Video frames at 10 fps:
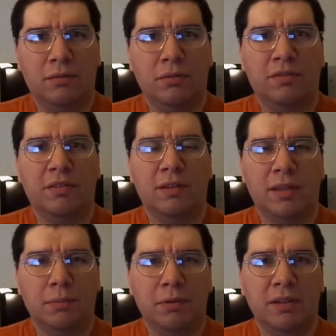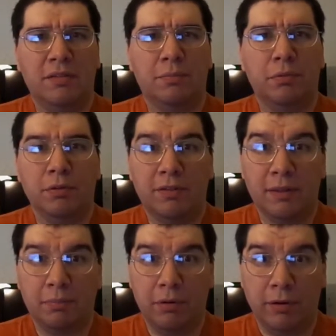to a celebrity's
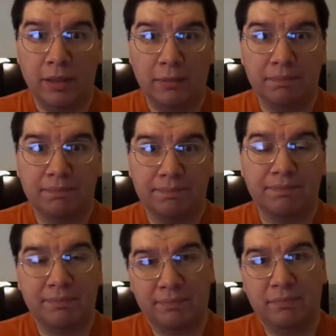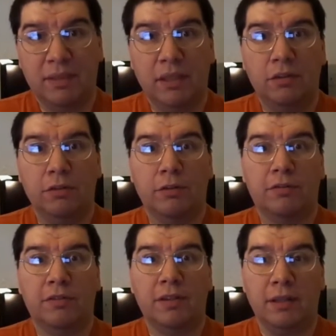birthday party in New
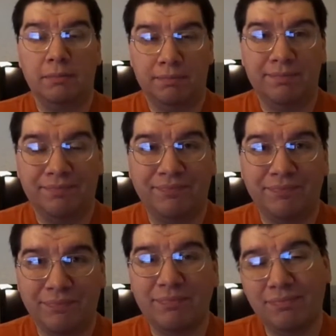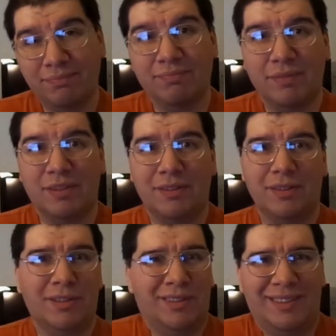York City.
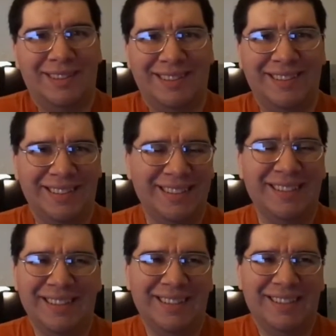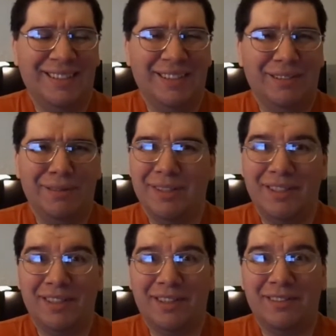So, what are
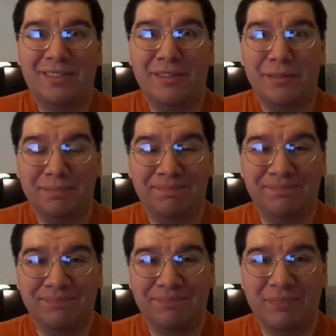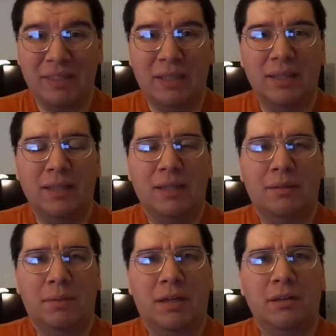the odds here?
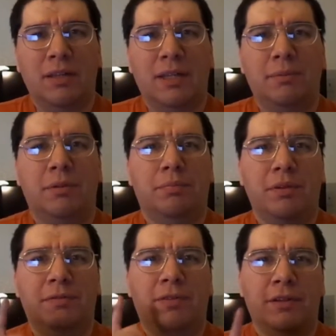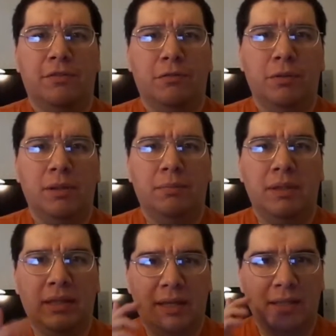But I'm going to give you a brief history
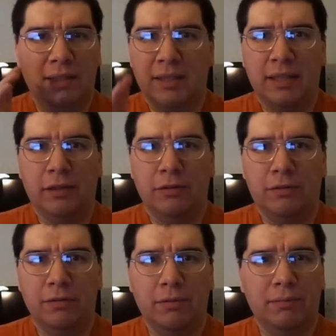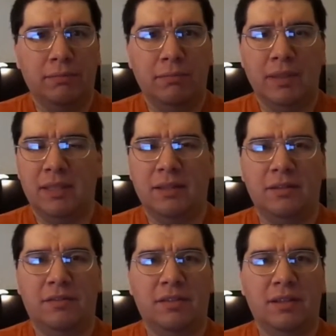behind the character,
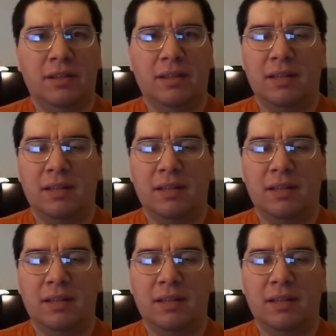because